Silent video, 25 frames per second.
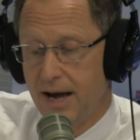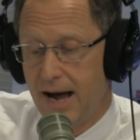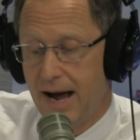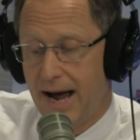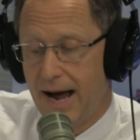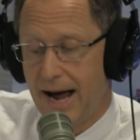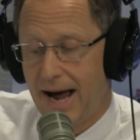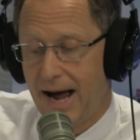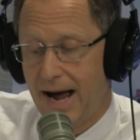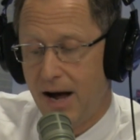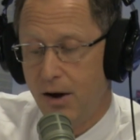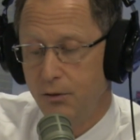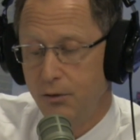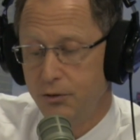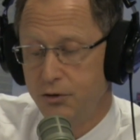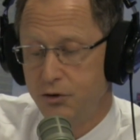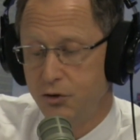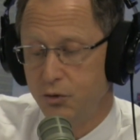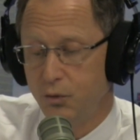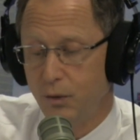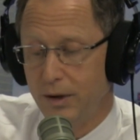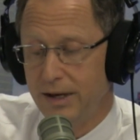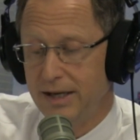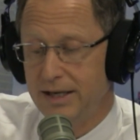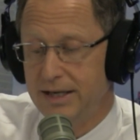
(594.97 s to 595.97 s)
how do
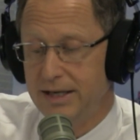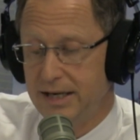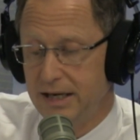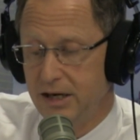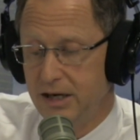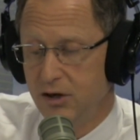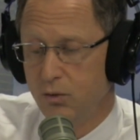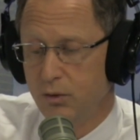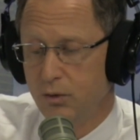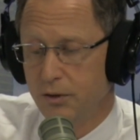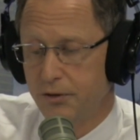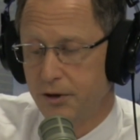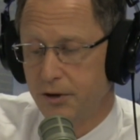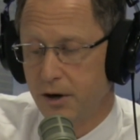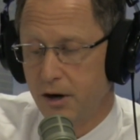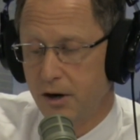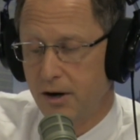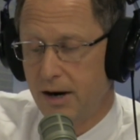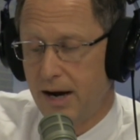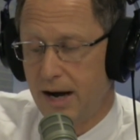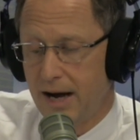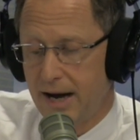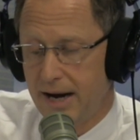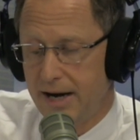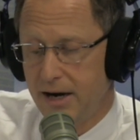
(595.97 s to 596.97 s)
we deal with our
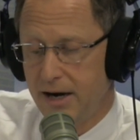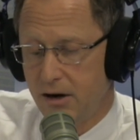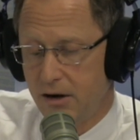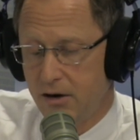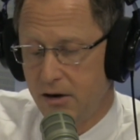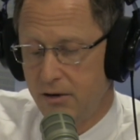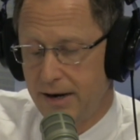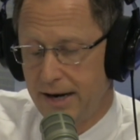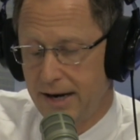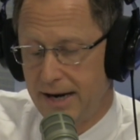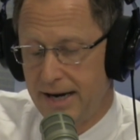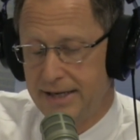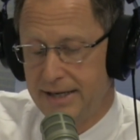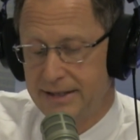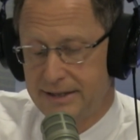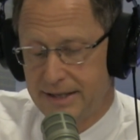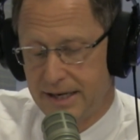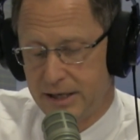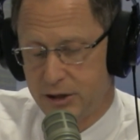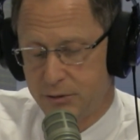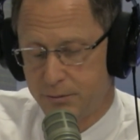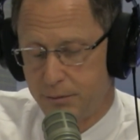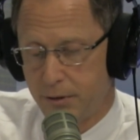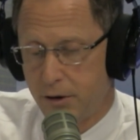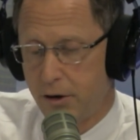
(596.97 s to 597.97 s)
IRAs
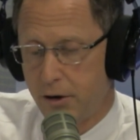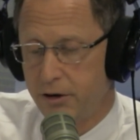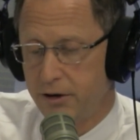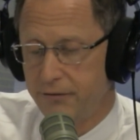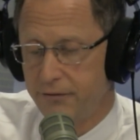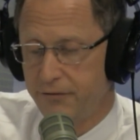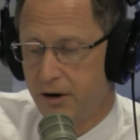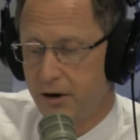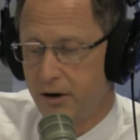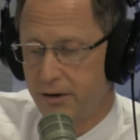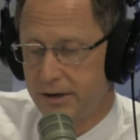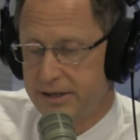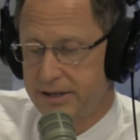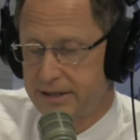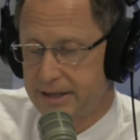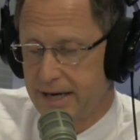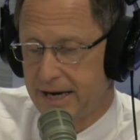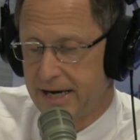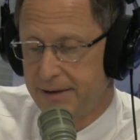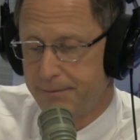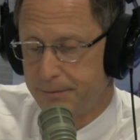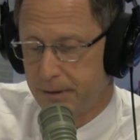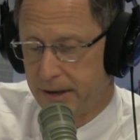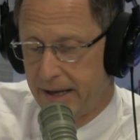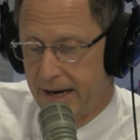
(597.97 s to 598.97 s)
as part of our
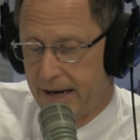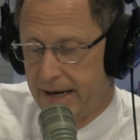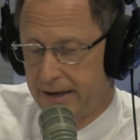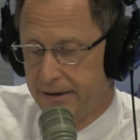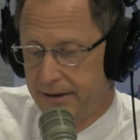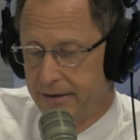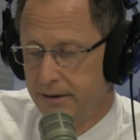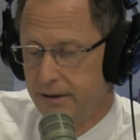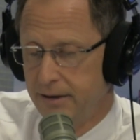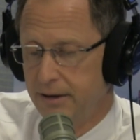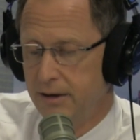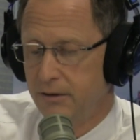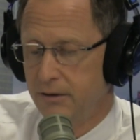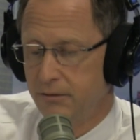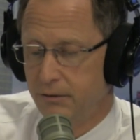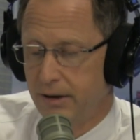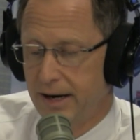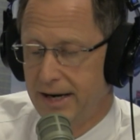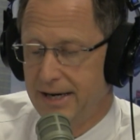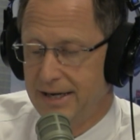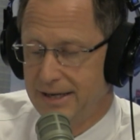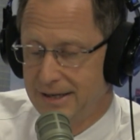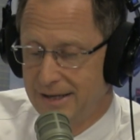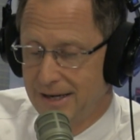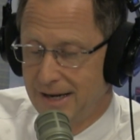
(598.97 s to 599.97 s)
estate plan,
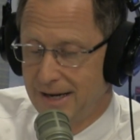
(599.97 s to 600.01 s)
right?